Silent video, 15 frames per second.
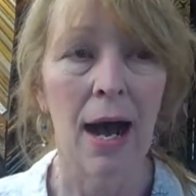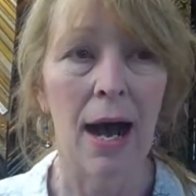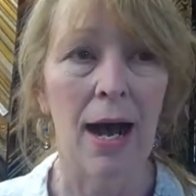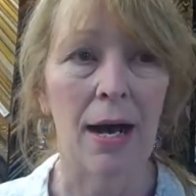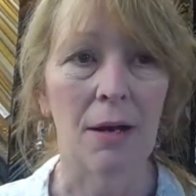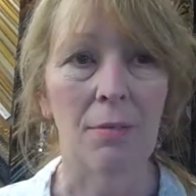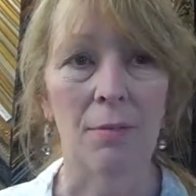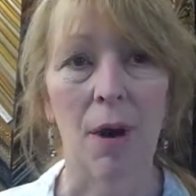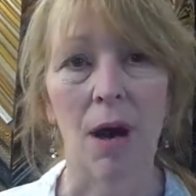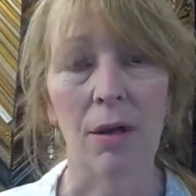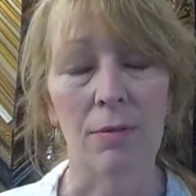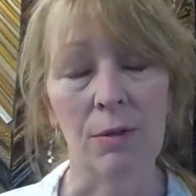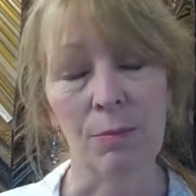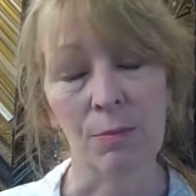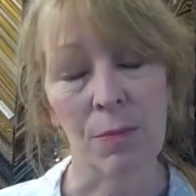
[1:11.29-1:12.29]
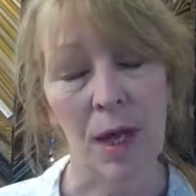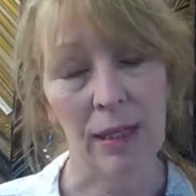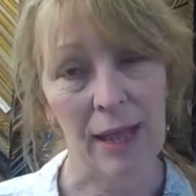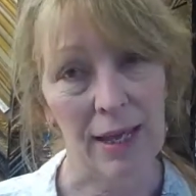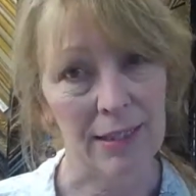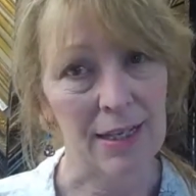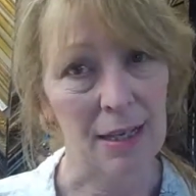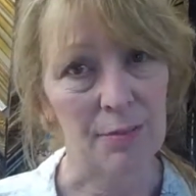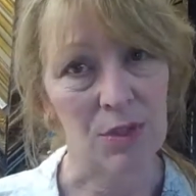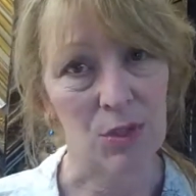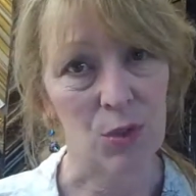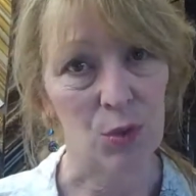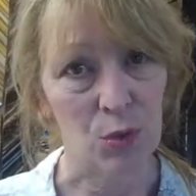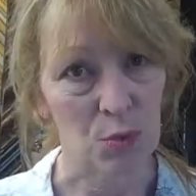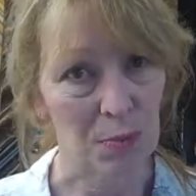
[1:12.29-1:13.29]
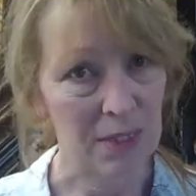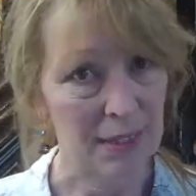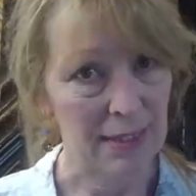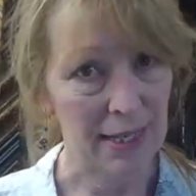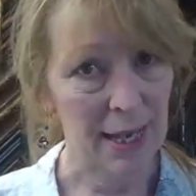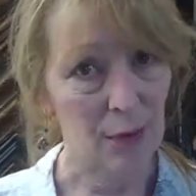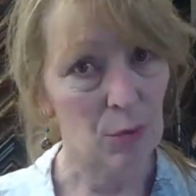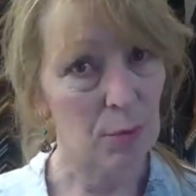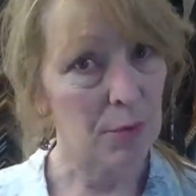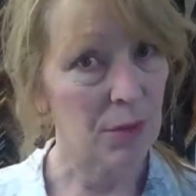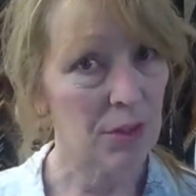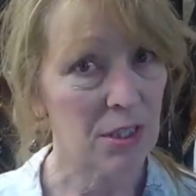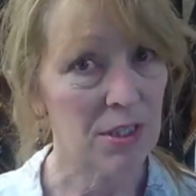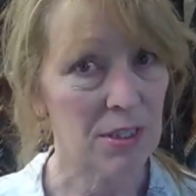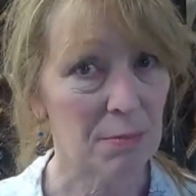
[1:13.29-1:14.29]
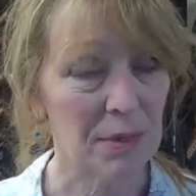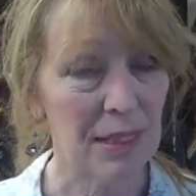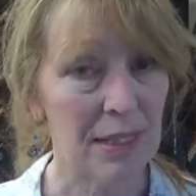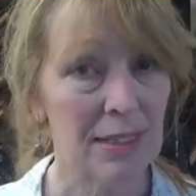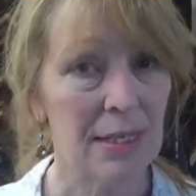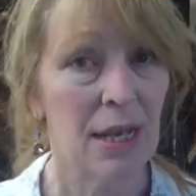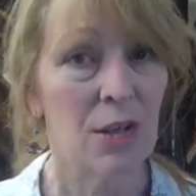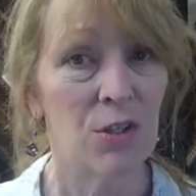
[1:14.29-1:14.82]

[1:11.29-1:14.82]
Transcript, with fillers: Um, a lot of times the school's PTA will purchase a piece.